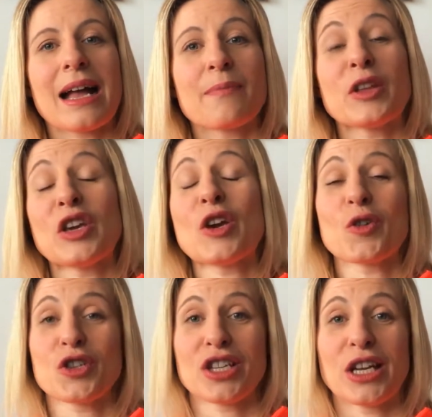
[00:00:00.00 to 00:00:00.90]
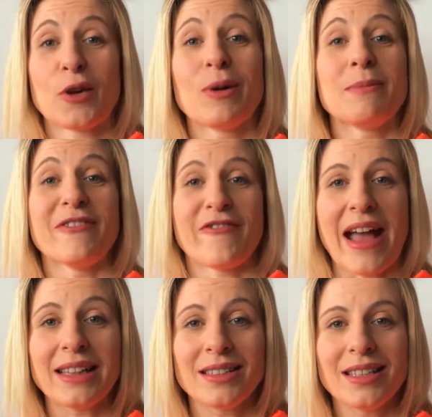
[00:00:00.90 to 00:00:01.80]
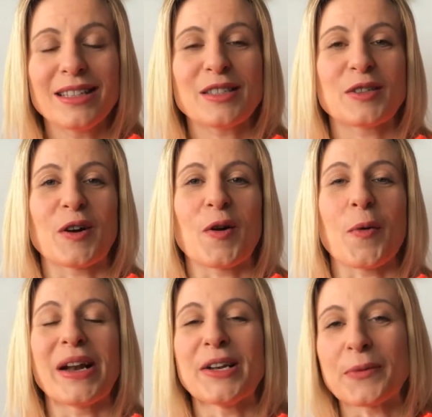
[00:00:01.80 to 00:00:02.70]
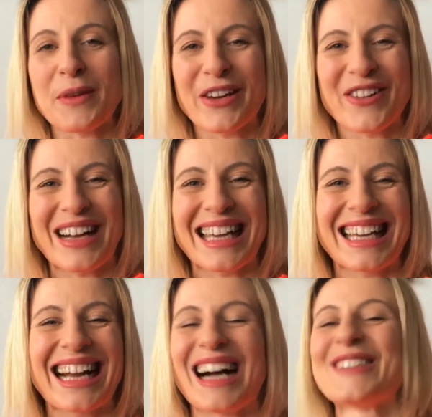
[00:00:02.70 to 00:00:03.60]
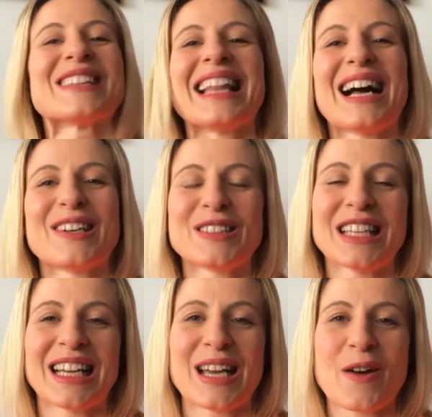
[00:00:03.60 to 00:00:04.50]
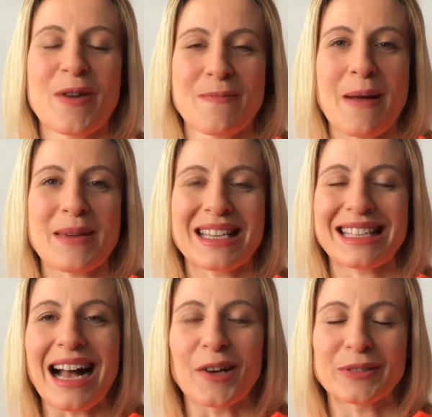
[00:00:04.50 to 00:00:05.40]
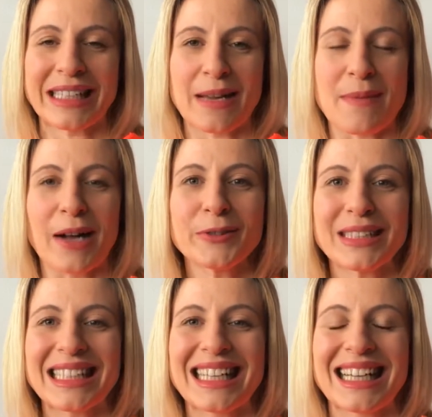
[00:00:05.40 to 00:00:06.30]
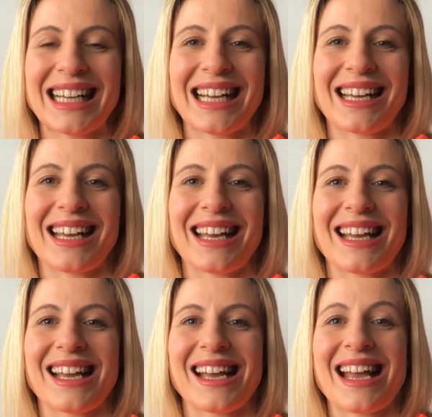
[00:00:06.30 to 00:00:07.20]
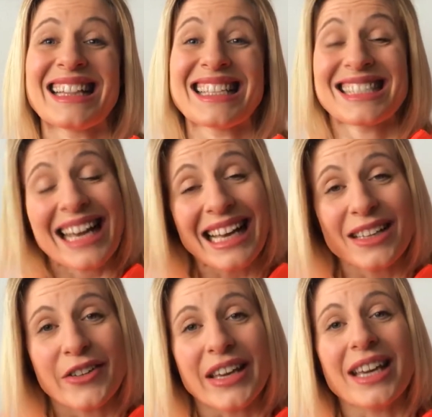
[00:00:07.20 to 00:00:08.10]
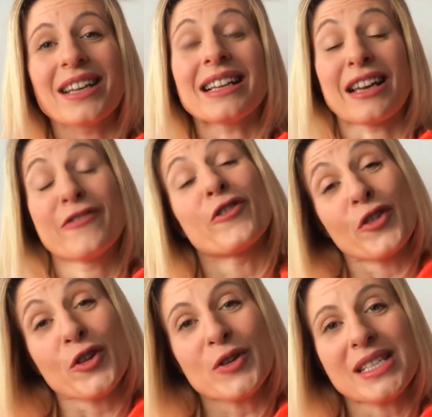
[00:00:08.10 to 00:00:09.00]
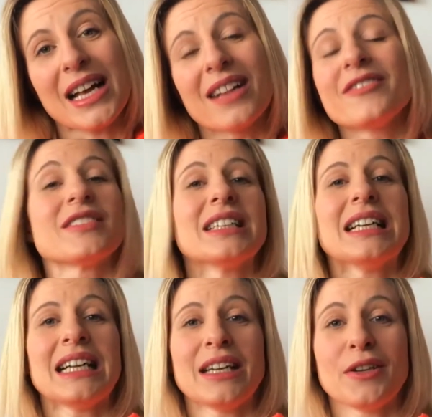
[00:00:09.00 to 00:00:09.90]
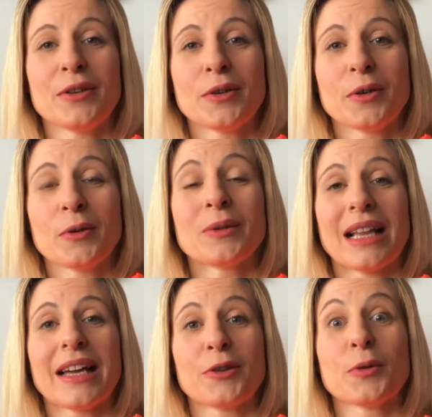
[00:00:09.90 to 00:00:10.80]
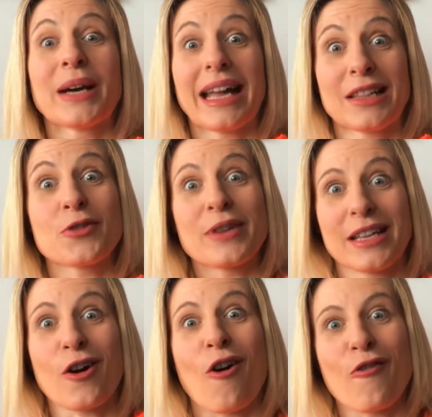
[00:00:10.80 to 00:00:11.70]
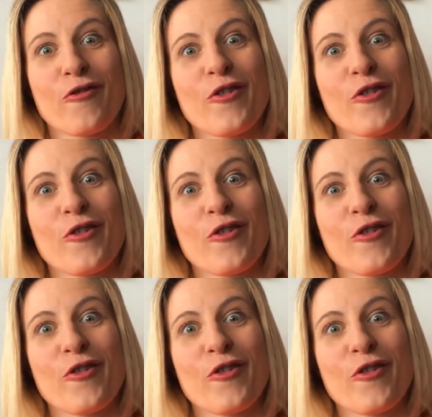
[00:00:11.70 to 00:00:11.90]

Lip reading: he or she will be fed, so will not be crying out loud when mommy is out and about. And the second thing, like for yourself, you would like to get rid of